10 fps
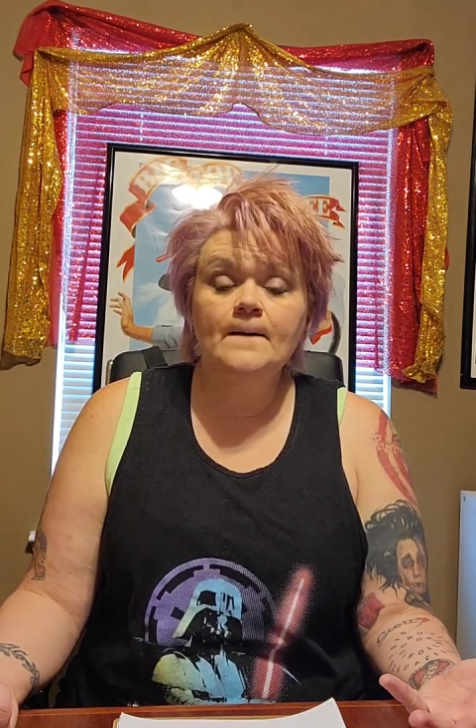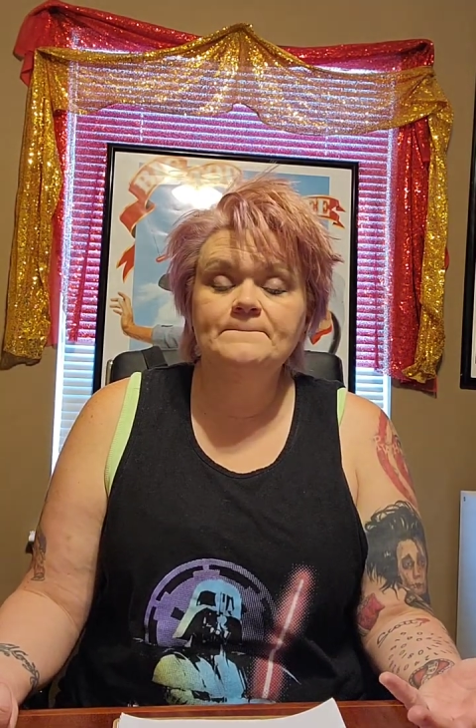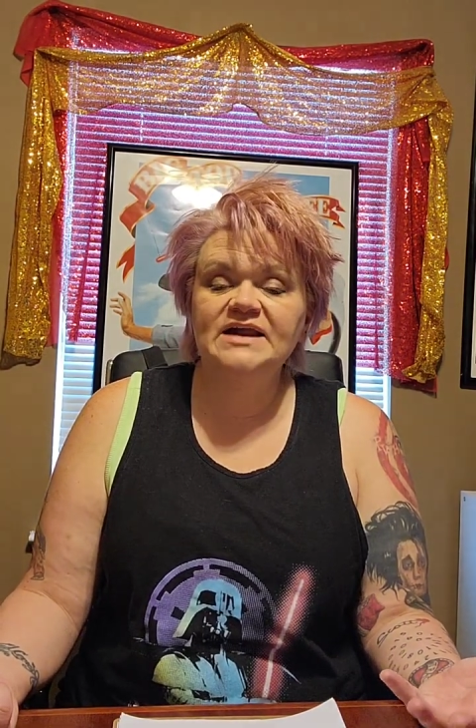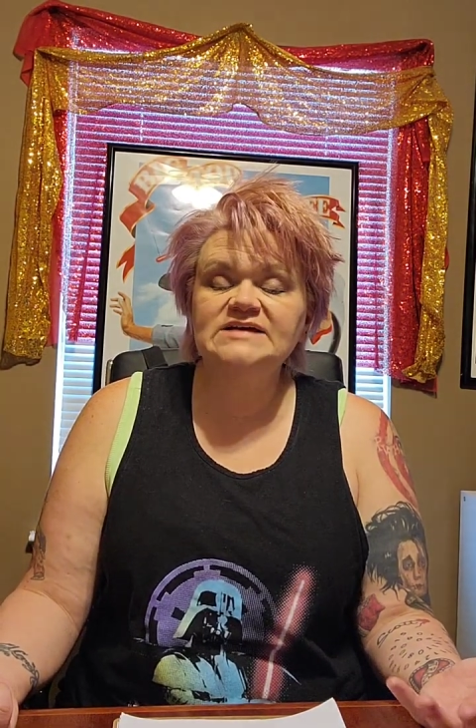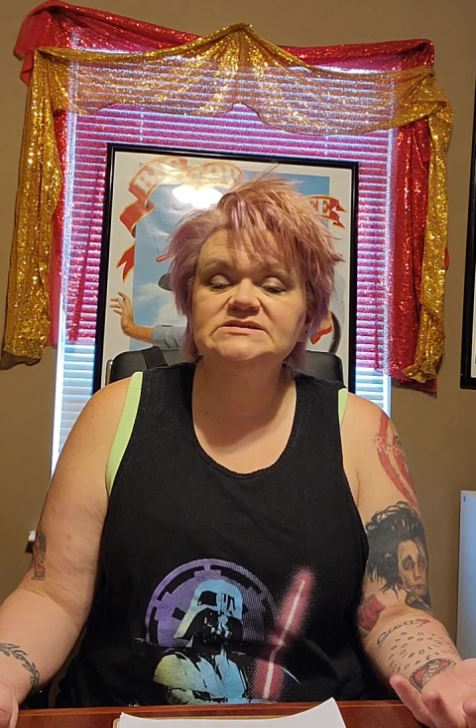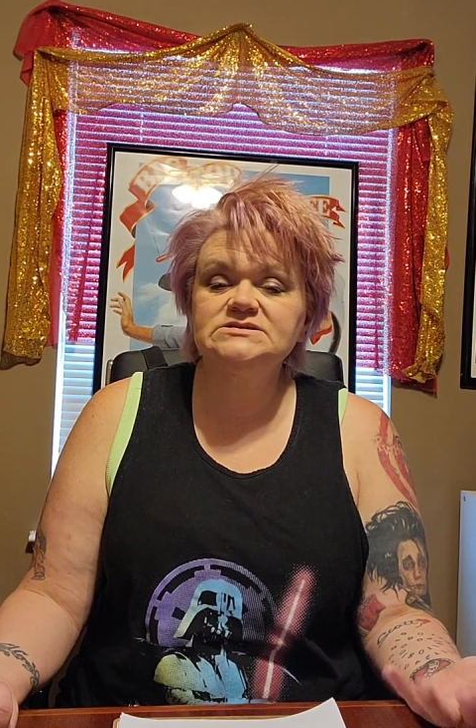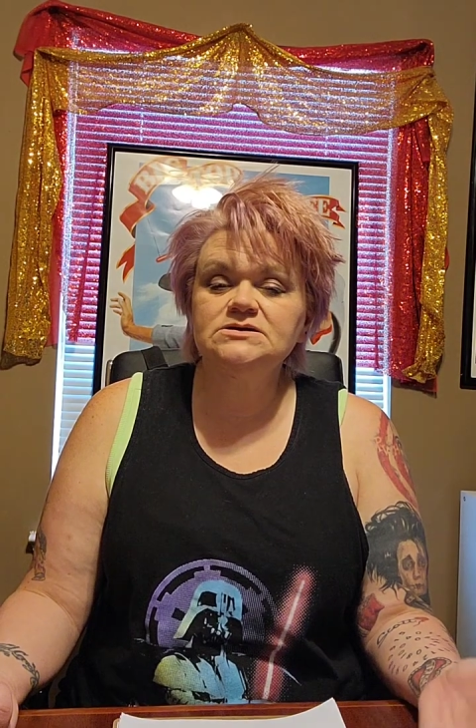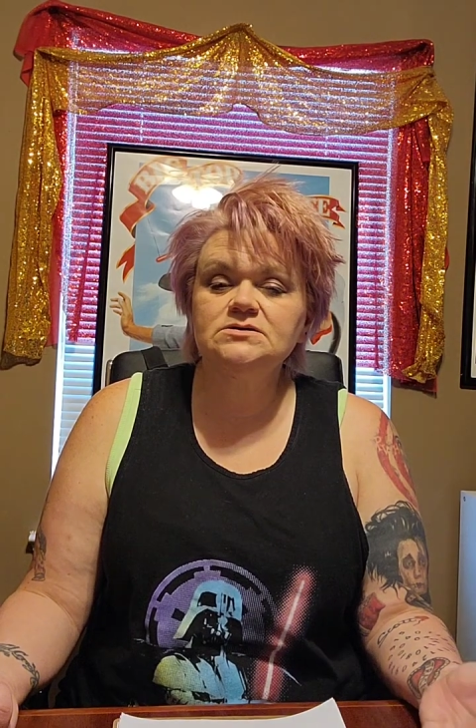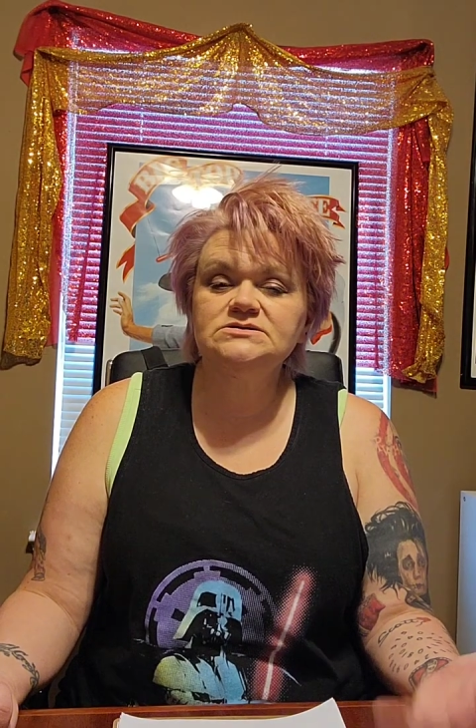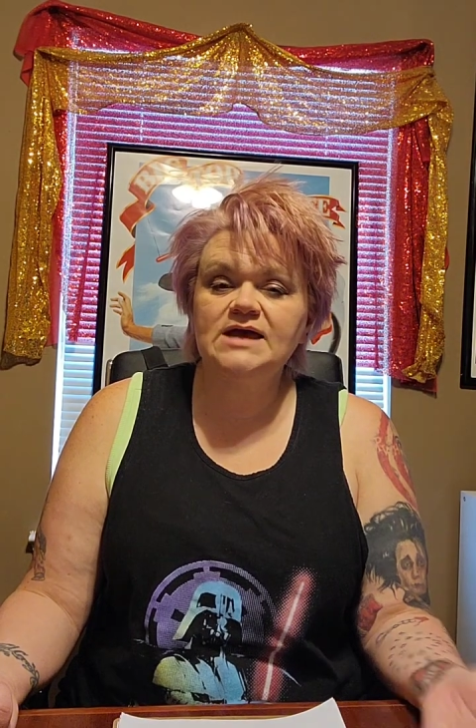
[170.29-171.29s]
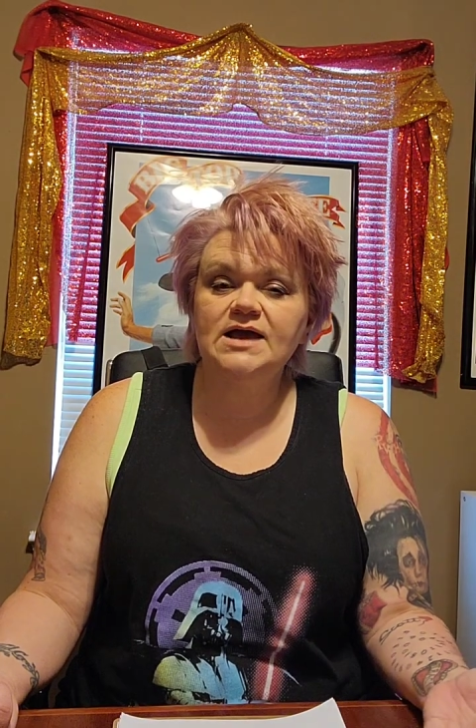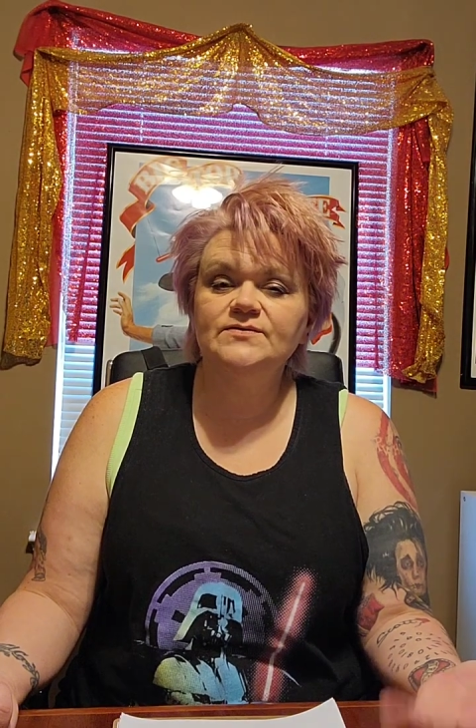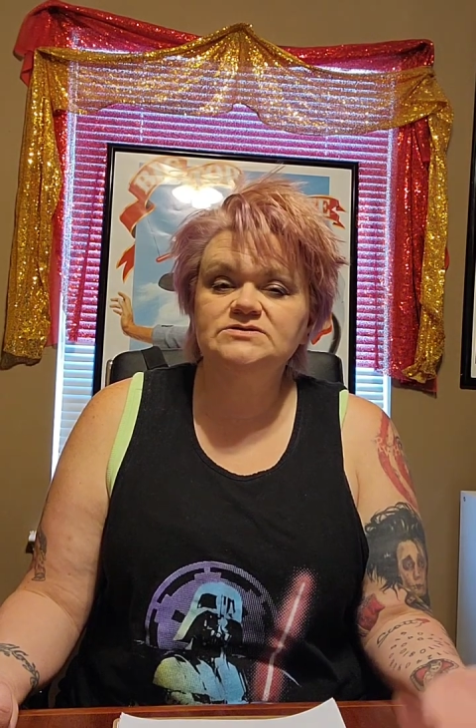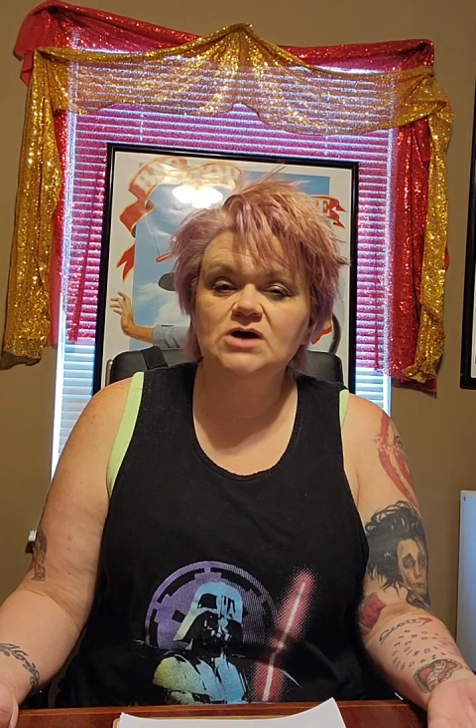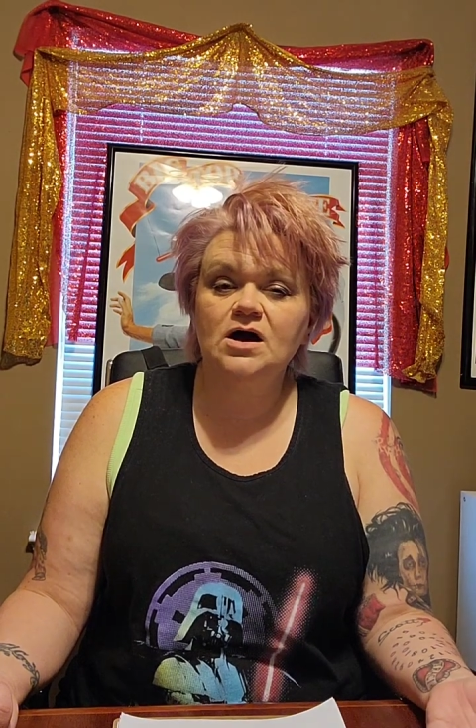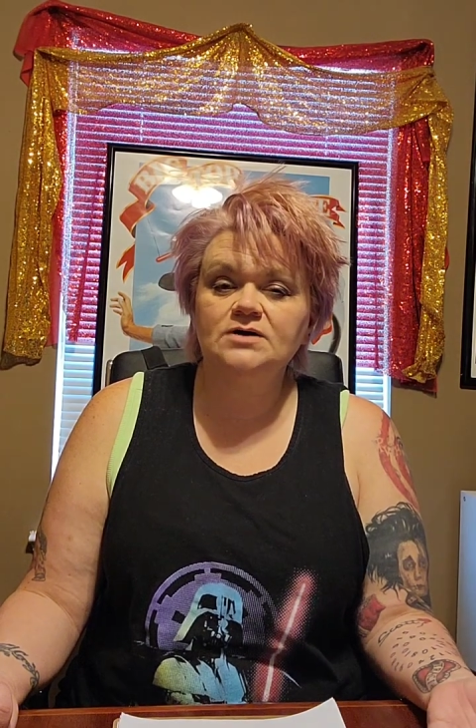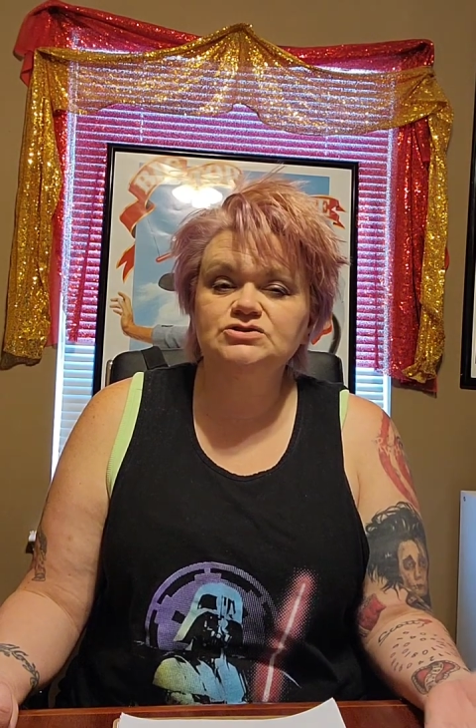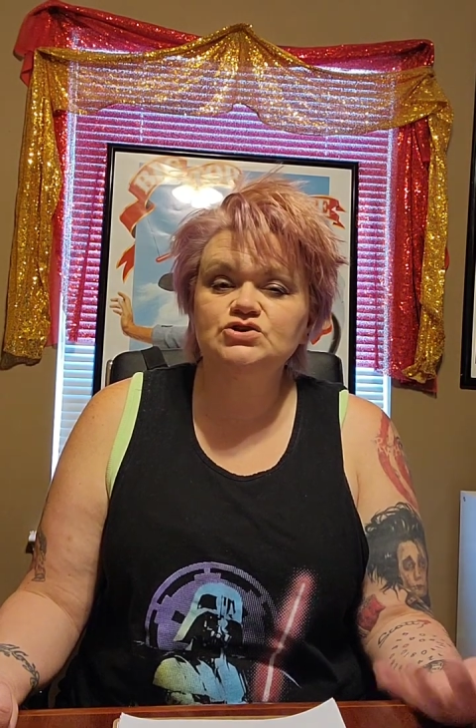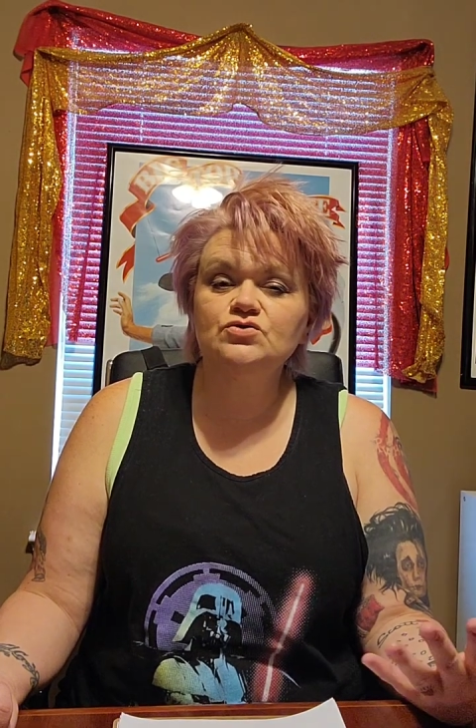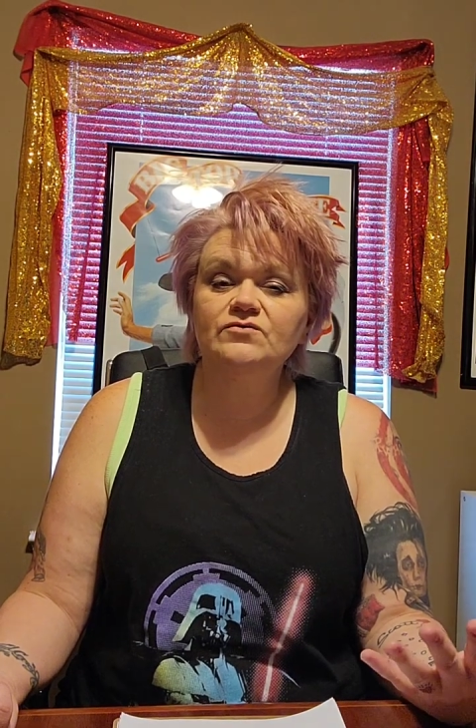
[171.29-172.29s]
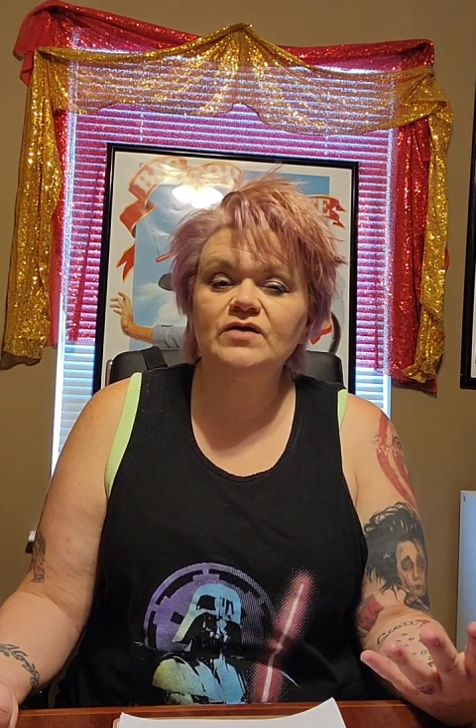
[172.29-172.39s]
but I still take the dogs to the